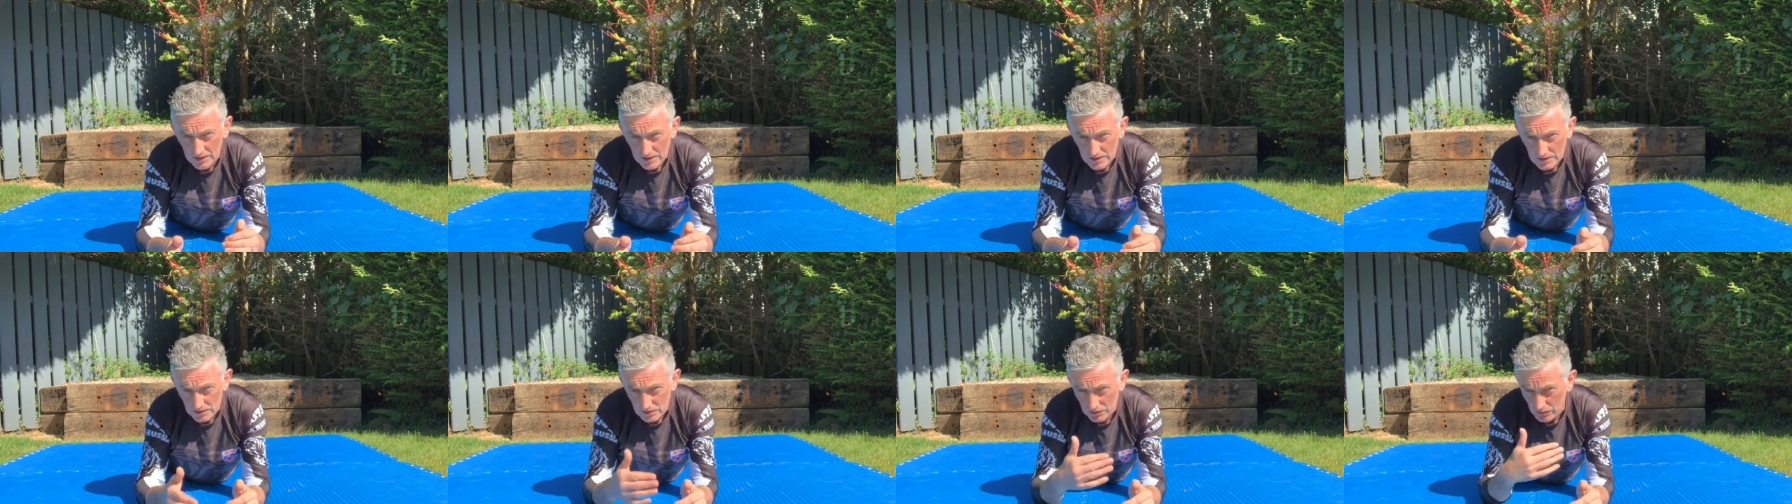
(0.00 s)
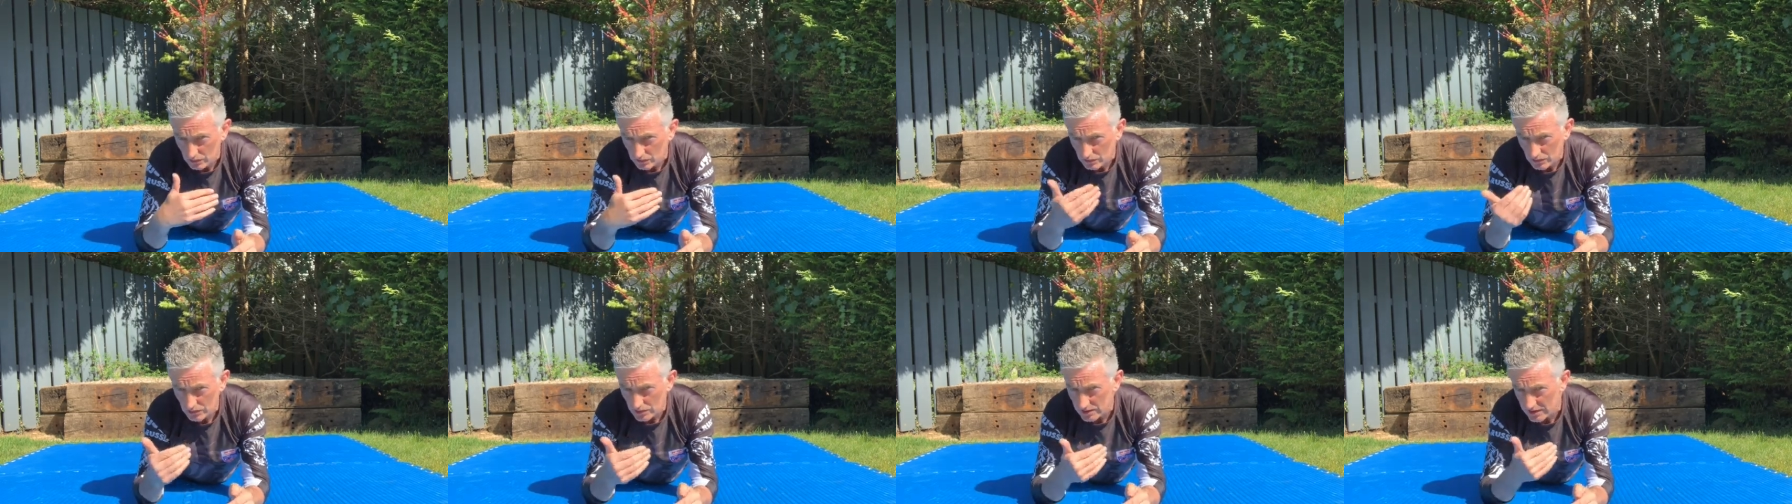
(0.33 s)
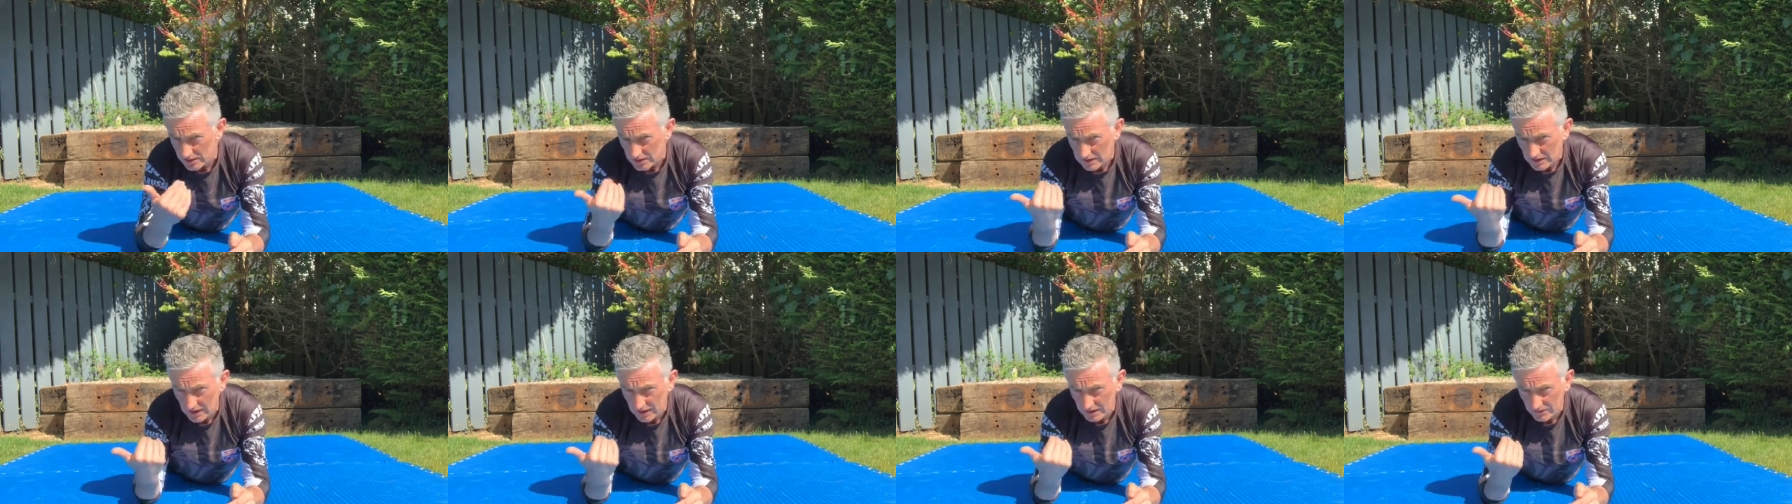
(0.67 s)
So you'll
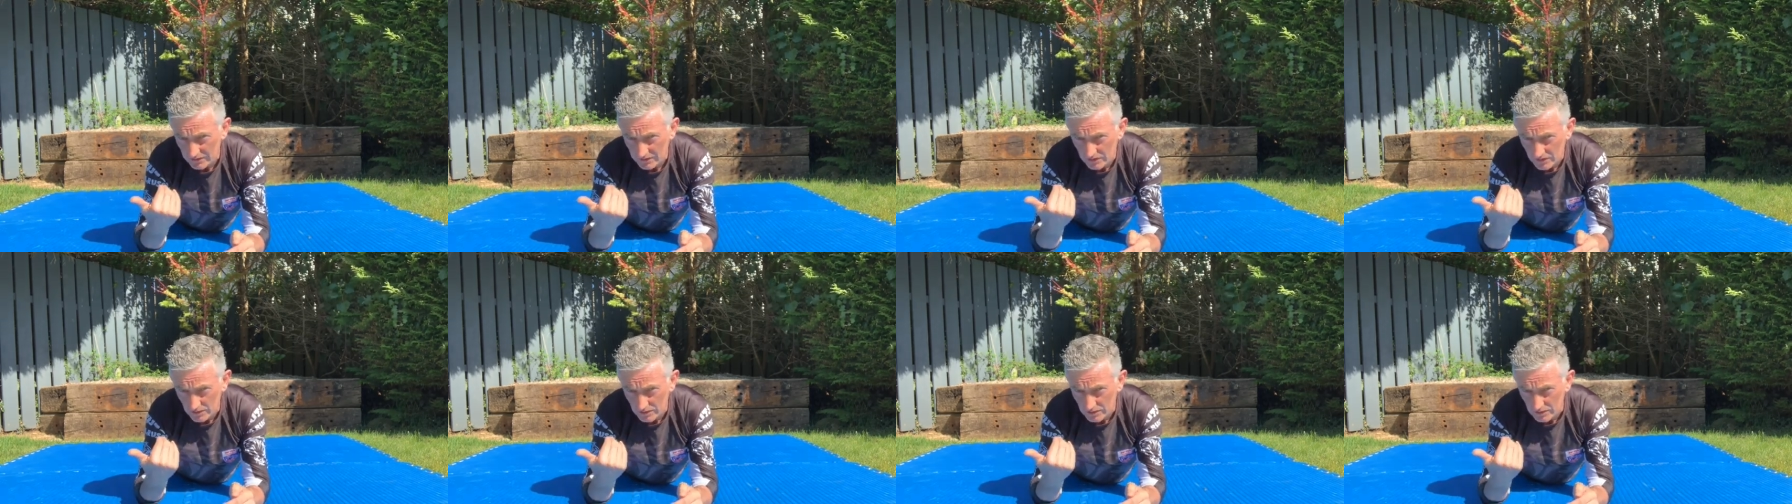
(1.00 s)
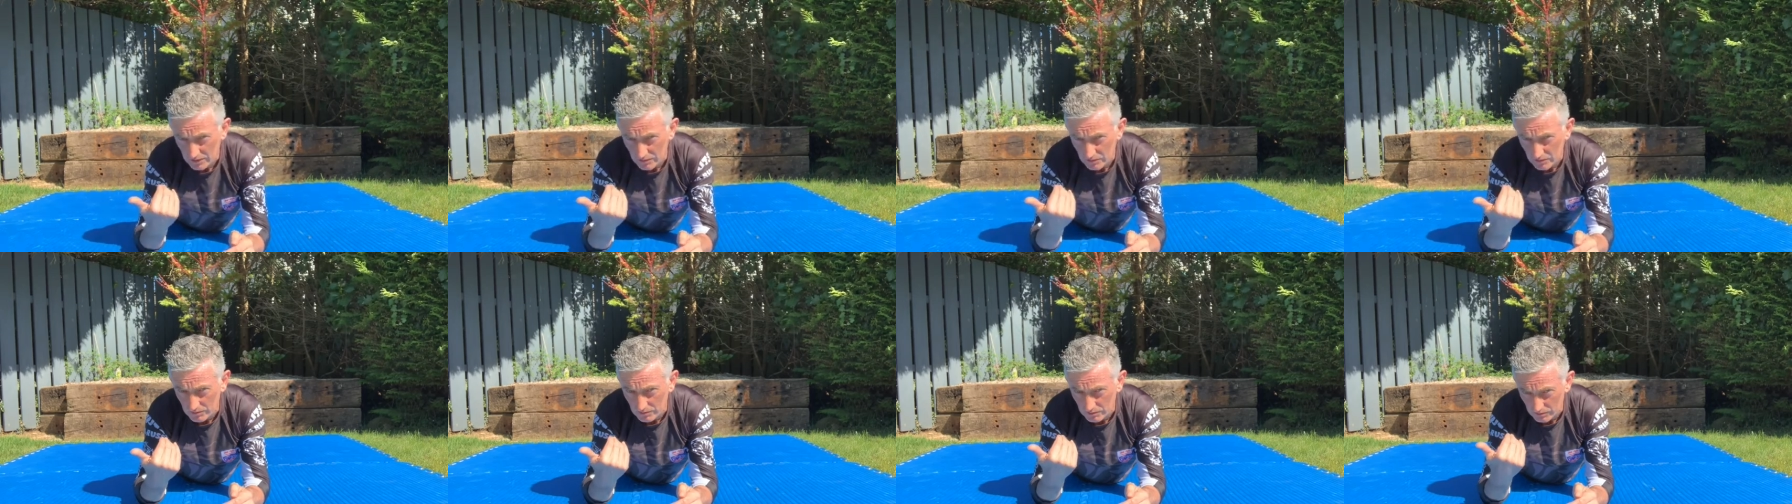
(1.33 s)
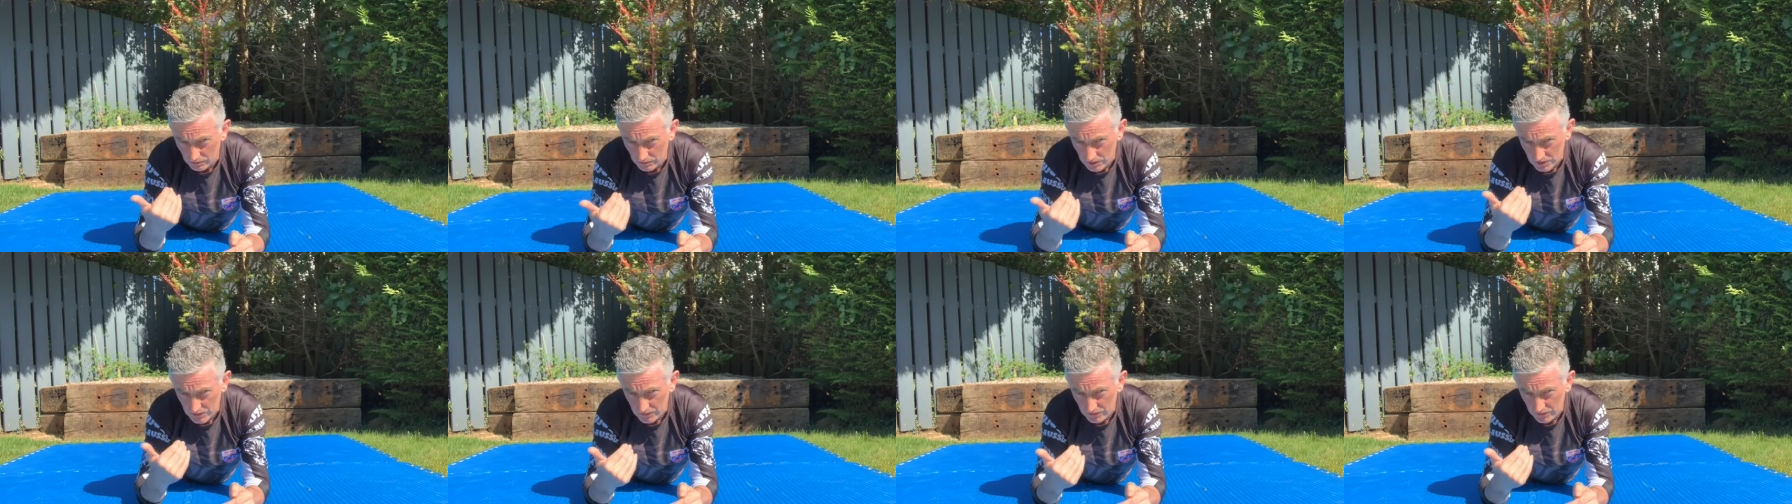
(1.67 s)
see how much